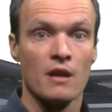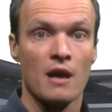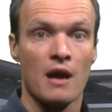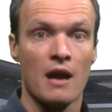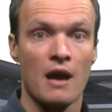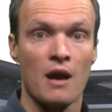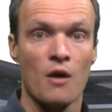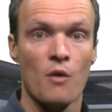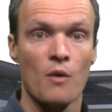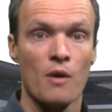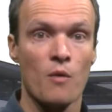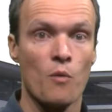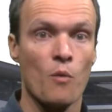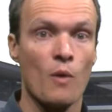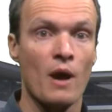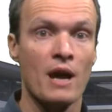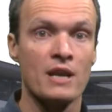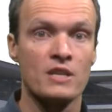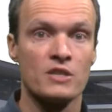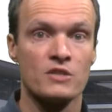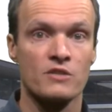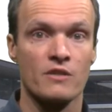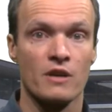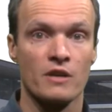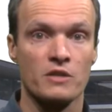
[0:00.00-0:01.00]
how and why
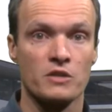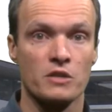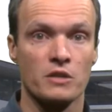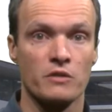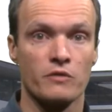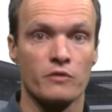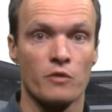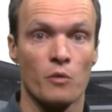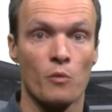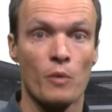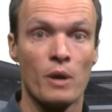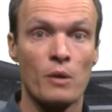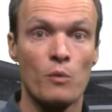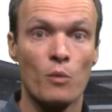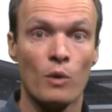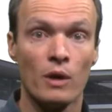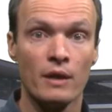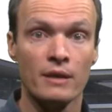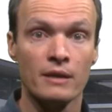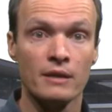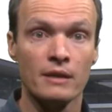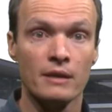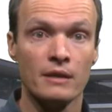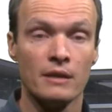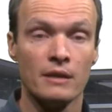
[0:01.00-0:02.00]
structure from week 1,